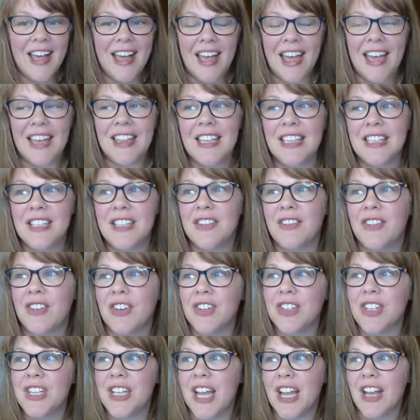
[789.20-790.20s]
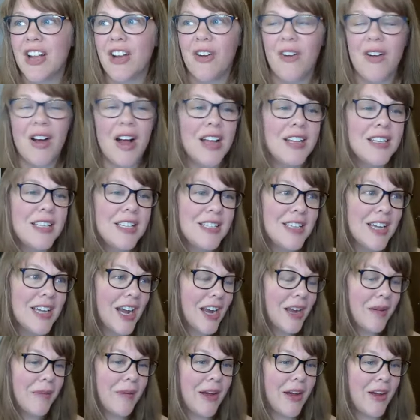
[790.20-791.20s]
In this devotion, I go on to
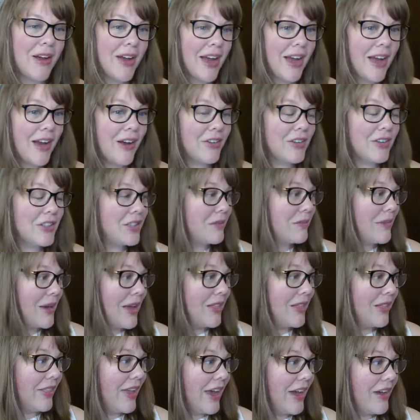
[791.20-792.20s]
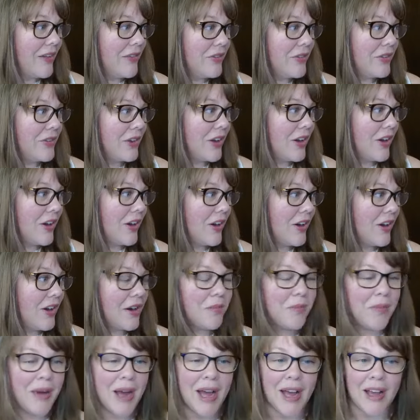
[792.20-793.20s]
talk about how to my left
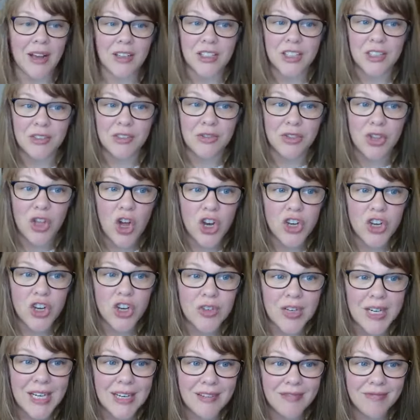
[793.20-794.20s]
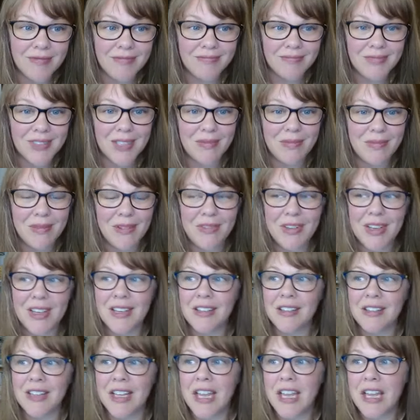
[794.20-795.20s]
are piles of laundry, some of it
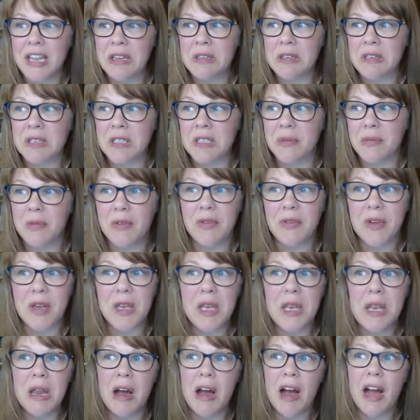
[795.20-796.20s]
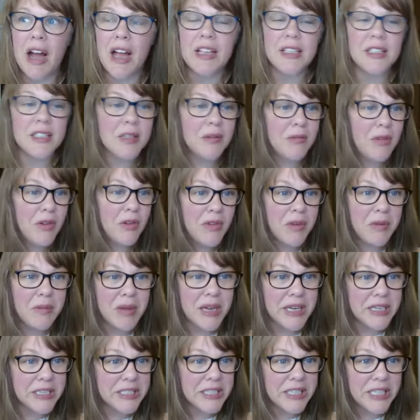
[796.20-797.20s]
clean, some of it not, some of it
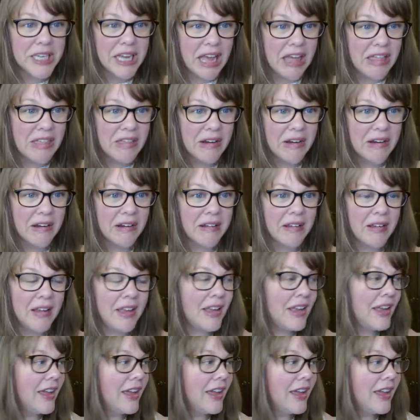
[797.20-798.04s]
mixed together.